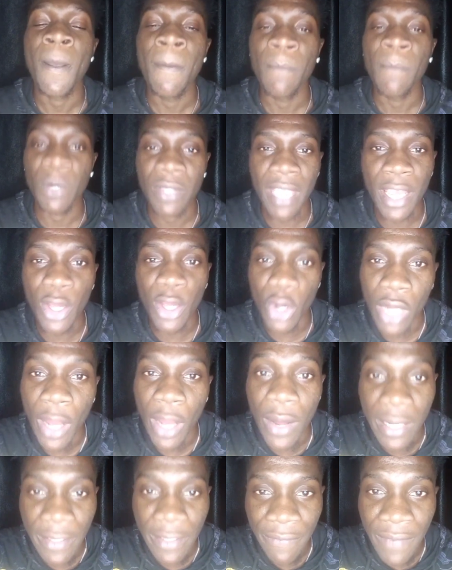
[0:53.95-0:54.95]
But thank God
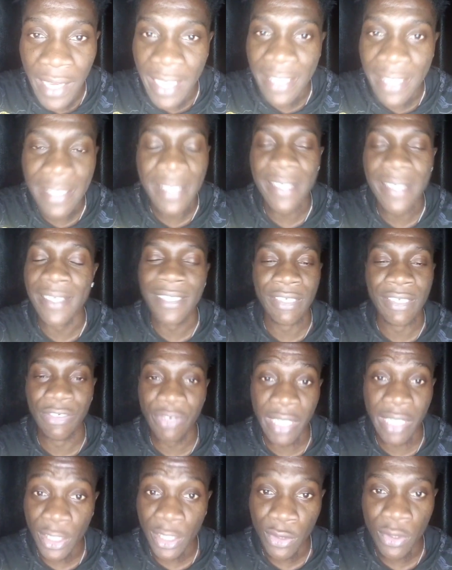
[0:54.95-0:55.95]
our defense is
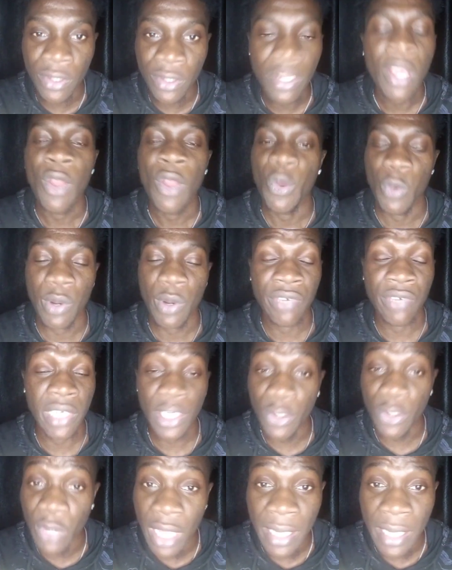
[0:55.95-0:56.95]
really good. We're really
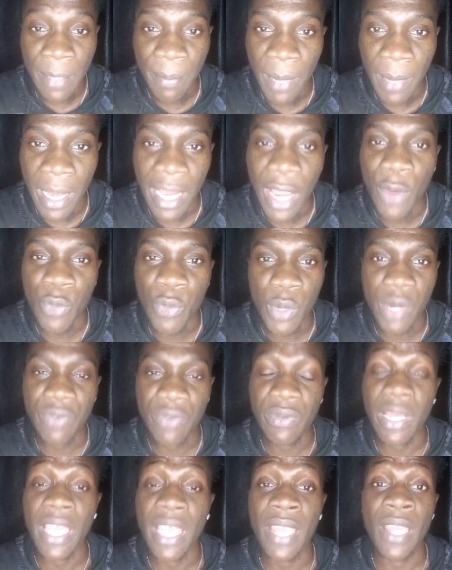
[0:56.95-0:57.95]
good at the back, and
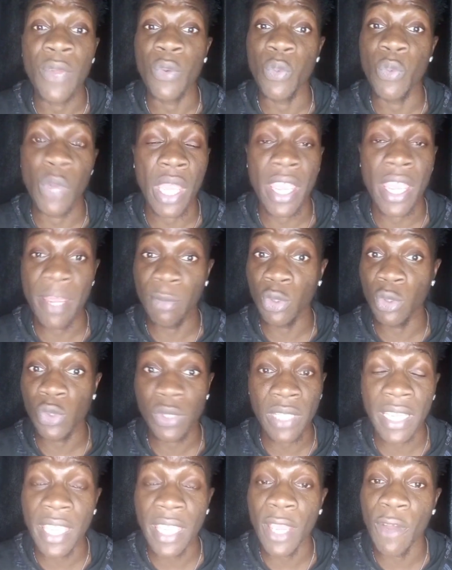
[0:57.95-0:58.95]
we're able
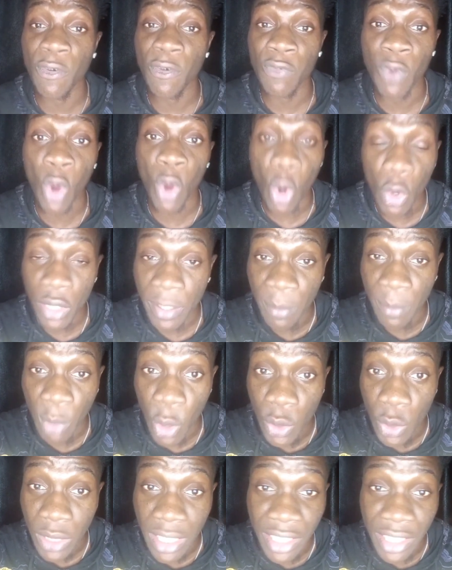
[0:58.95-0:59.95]
to take care of all the
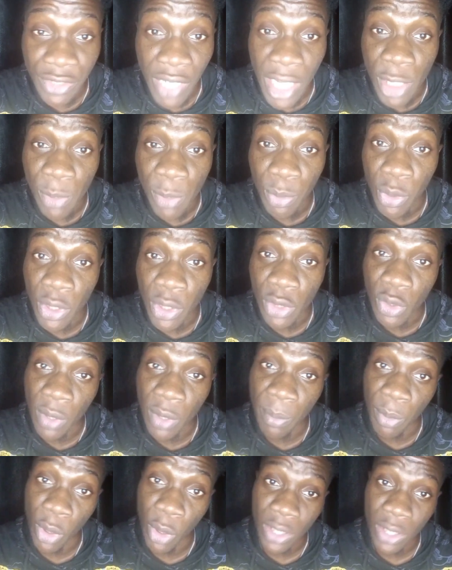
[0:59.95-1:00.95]
balls that they tried to put into the
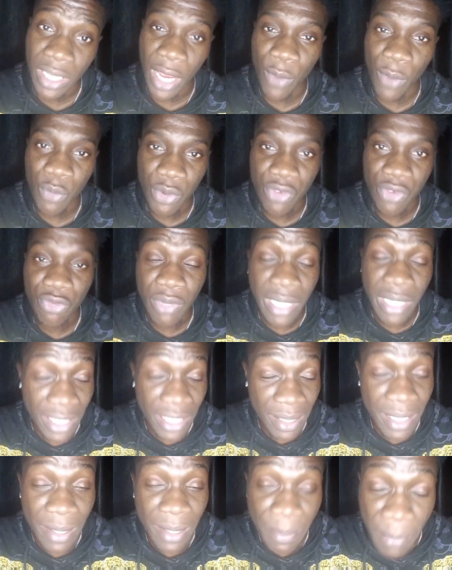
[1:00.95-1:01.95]
box, and we
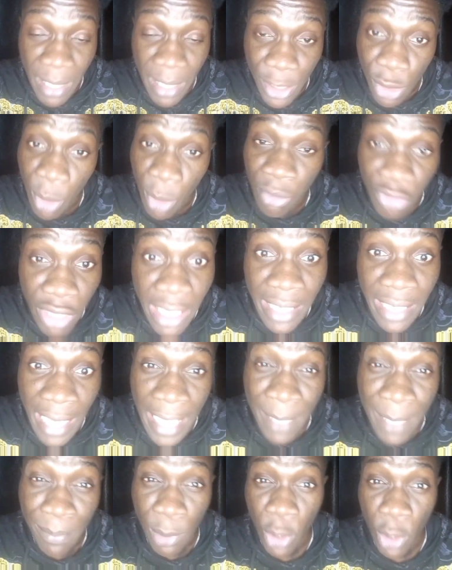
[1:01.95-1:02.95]
really made some really
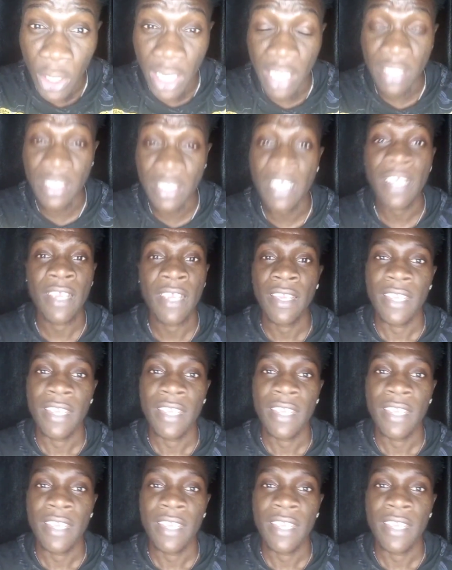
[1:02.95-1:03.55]
nice blockage.